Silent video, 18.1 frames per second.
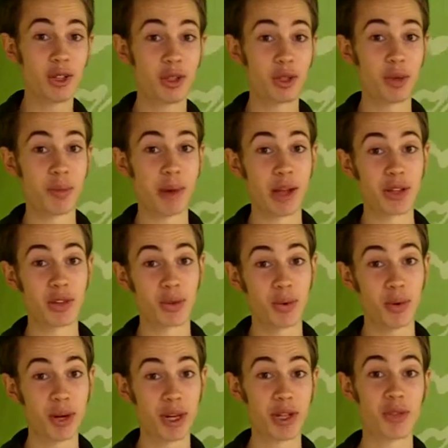So my
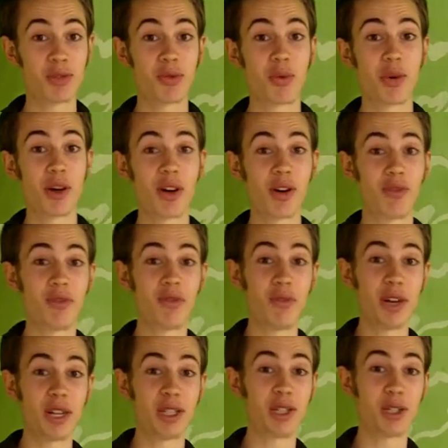2012
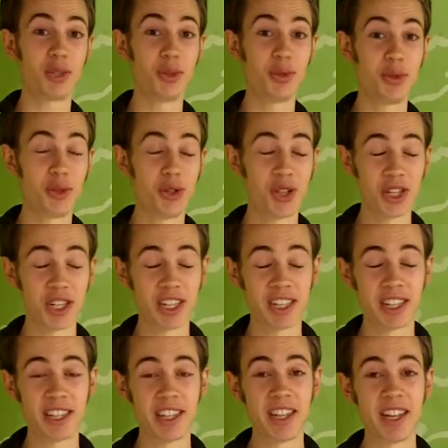
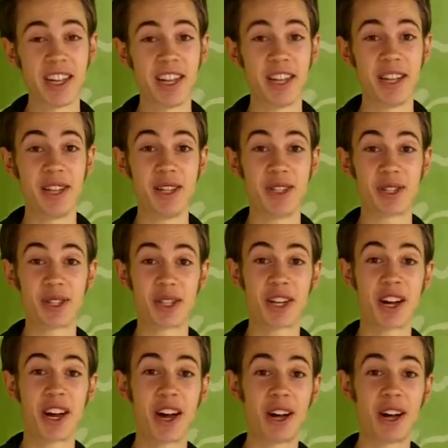resolution is